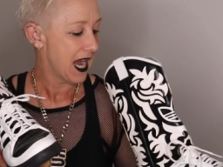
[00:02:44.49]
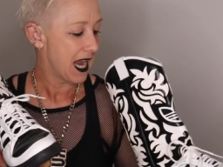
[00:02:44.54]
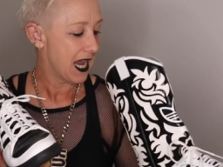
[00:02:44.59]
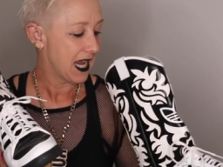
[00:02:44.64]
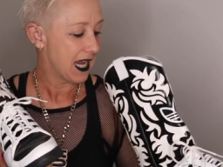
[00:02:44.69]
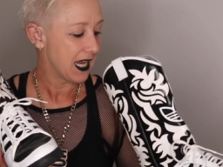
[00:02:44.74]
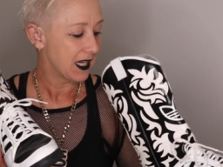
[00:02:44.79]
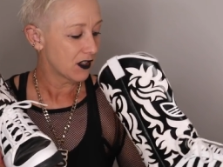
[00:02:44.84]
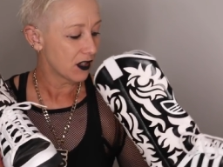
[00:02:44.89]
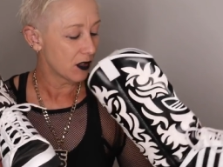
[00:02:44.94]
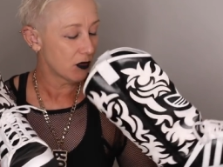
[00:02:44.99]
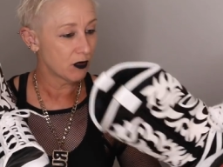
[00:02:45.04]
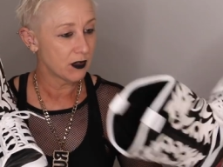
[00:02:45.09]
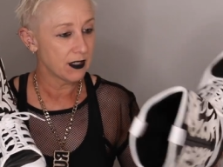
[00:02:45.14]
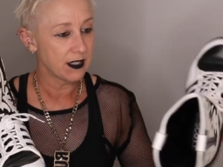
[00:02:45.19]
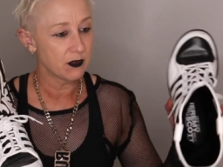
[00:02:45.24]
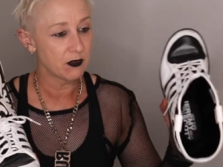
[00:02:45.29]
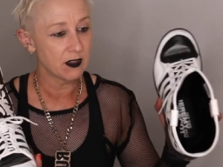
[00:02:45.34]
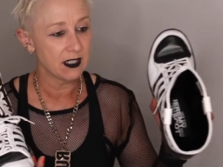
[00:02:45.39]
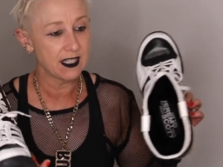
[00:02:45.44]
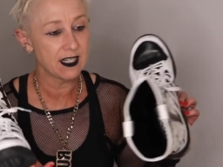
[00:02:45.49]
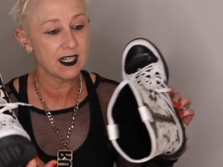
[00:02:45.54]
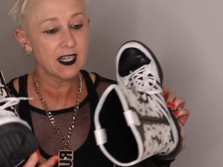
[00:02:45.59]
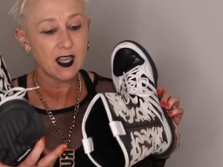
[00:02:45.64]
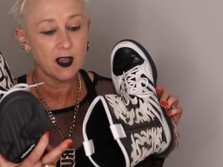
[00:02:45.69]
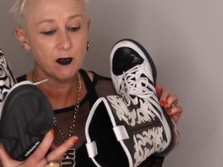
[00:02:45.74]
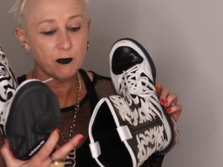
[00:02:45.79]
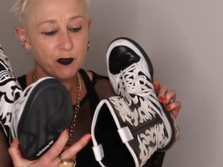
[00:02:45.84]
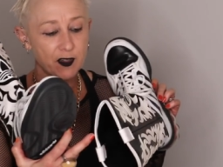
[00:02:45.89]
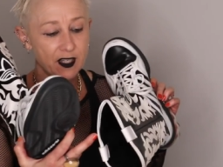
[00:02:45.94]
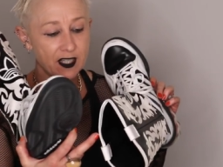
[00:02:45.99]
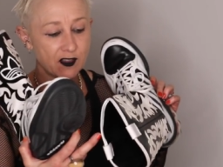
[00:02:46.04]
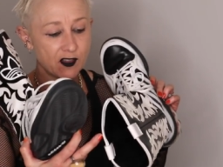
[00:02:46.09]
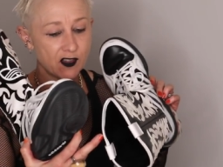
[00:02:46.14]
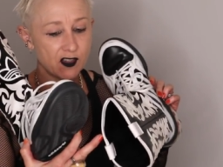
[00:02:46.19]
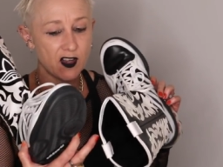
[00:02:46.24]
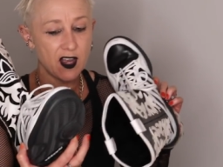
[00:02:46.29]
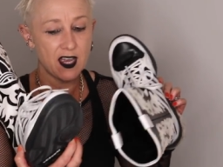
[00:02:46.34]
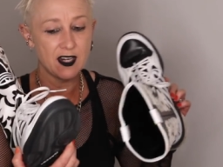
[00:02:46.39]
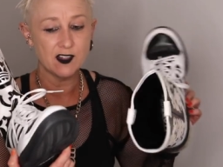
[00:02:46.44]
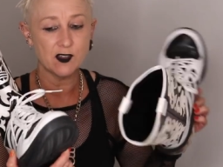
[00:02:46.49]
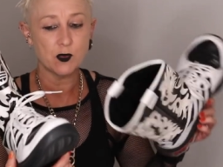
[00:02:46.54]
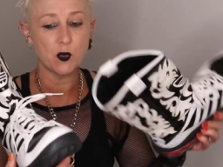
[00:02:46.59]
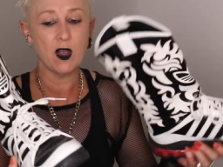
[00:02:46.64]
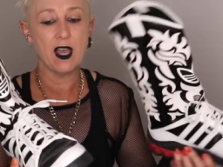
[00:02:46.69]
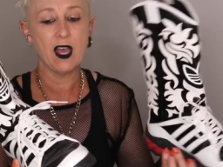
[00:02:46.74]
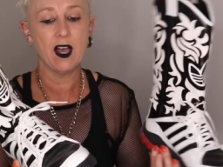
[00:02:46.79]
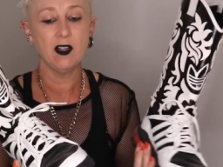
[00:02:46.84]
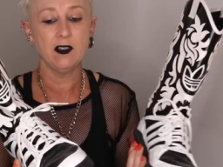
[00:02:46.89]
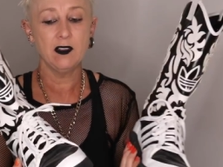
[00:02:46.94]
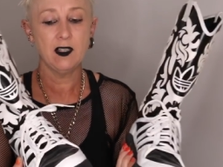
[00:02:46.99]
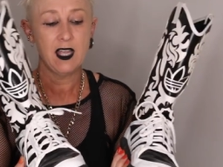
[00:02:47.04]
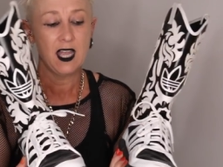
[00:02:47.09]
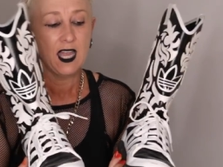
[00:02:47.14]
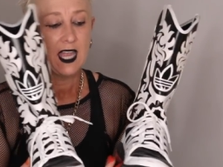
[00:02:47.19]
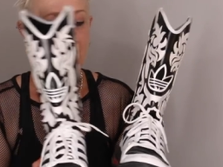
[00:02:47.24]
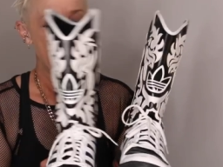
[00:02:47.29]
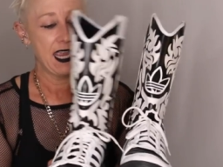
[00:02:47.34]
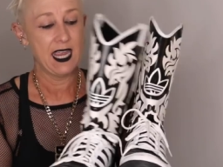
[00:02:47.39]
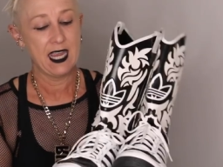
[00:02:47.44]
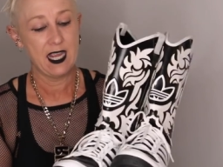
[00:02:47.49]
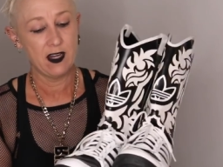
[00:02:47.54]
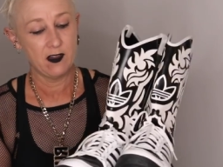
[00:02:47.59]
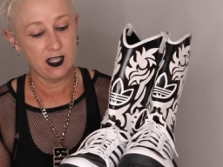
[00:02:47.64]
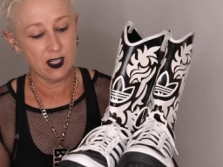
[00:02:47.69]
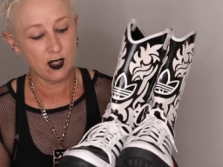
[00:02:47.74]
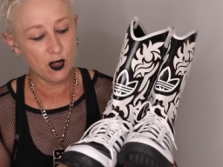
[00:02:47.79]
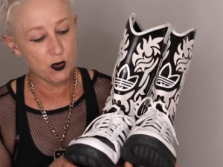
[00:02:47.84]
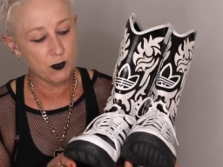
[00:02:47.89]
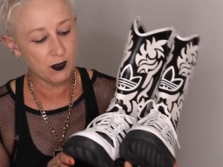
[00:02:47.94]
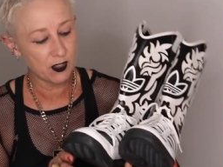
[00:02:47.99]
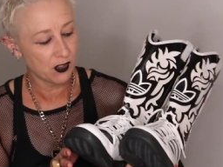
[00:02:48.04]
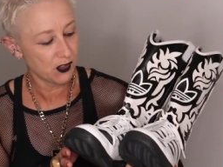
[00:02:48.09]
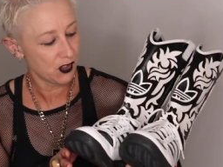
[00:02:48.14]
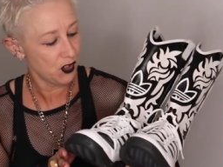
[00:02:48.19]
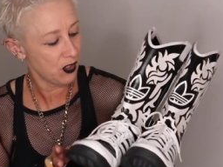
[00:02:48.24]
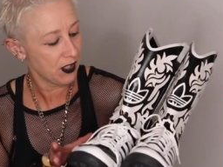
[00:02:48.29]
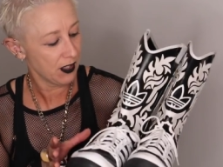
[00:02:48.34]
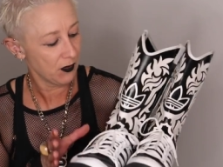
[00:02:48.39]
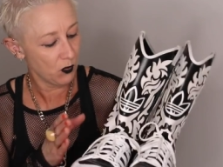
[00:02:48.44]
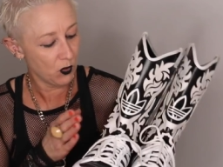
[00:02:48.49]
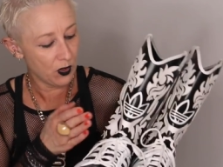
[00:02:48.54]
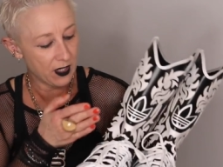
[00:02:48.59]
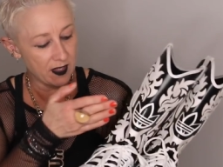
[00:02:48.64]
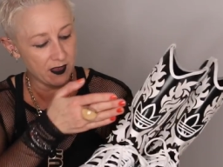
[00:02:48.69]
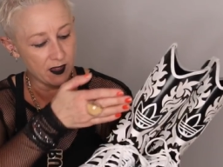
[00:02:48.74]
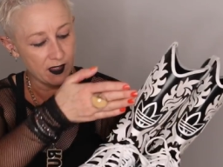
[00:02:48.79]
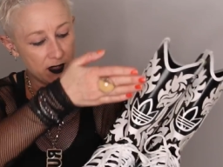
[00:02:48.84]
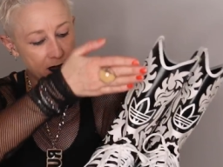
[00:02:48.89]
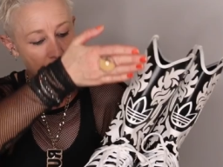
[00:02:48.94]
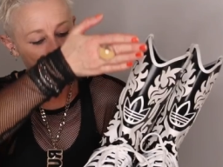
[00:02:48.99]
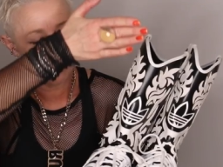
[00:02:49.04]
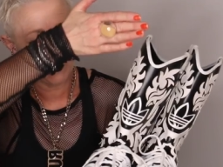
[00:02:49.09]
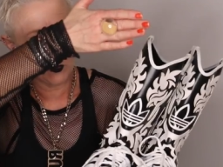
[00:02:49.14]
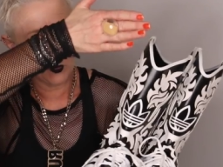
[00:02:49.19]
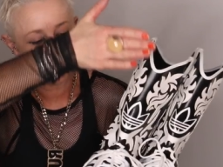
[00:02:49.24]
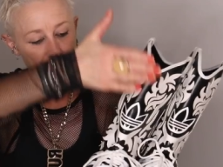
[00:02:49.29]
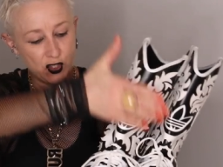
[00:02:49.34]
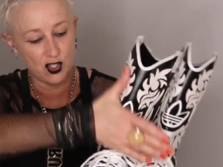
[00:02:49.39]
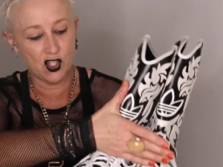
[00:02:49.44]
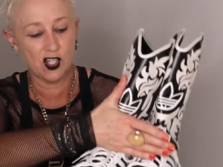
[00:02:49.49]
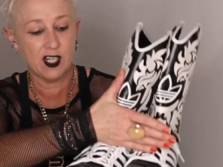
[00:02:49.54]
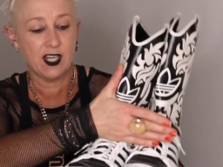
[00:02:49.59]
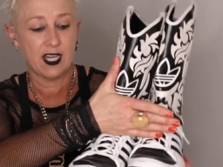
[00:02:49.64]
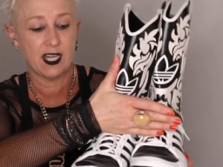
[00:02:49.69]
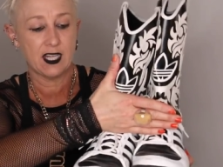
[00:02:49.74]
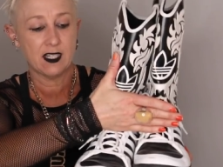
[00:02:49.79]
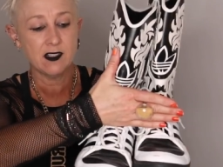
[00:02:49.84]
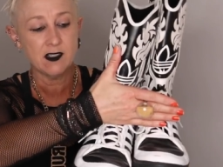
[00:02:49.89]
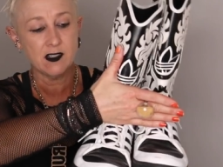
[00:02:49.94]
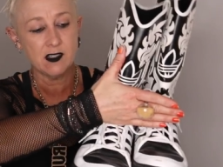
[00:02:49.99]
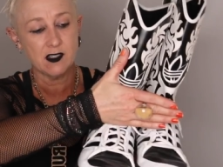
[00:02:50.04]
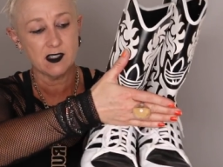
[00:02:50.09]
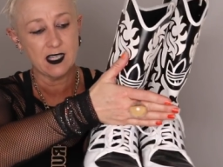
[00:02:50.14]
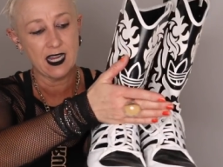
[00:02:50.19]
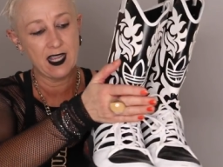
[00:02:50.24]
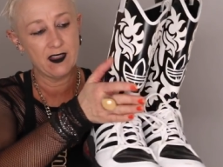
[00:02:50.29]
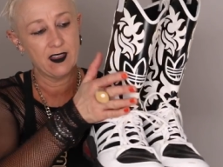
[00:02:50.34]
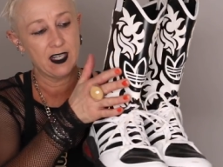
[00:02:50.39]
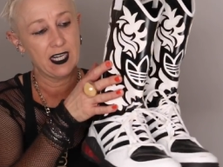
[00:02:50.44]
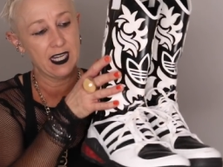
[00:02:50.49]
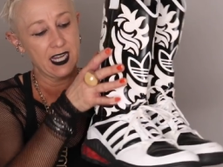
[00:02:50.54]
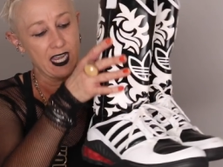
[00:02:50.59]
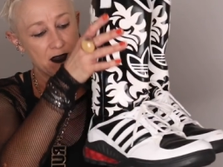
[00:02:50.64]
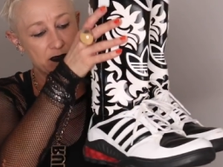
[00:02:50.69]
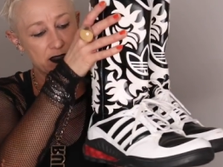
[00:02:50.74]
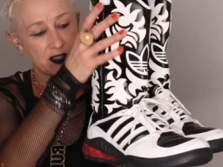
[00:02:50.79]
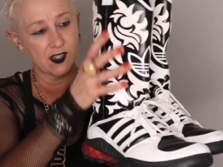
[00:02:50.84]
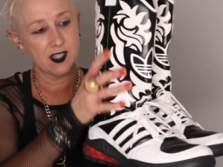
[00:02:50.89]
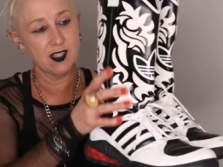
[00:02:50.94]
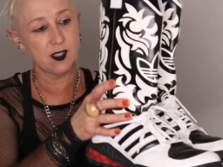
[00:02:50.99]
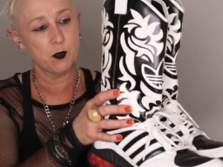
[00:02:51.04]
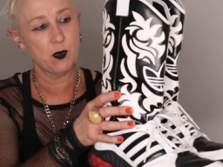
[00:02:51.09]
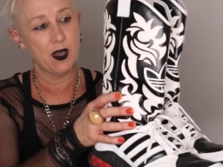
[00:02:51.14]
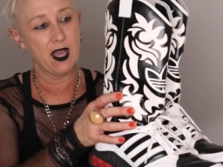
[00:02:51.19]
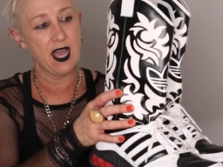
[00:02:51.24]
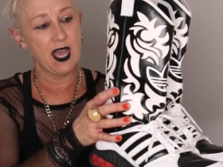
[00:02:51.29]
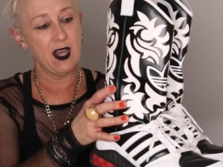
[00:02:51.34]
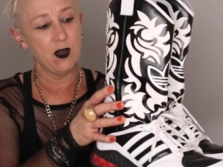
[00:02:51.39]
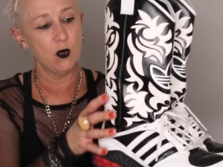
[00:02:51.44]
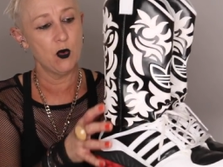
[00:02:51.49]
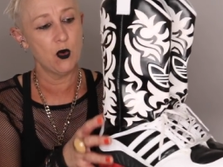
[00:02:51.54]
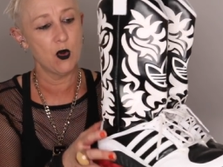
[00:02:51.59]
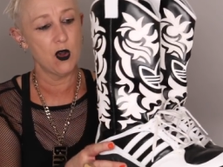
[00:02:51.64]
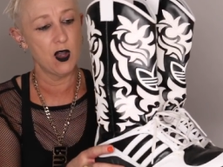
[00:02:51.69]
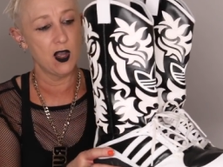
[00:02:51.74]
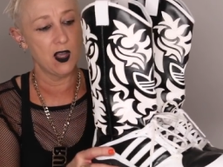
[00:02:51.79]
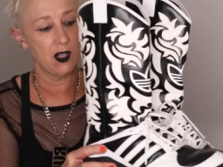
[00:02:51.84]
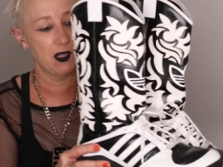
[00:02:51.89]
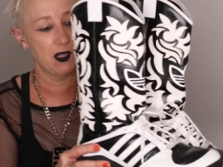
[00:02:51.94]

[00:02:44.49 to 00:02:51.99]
and they're really really comfy inside as well and they're cool because you can wear them with jeans and then it covers this part or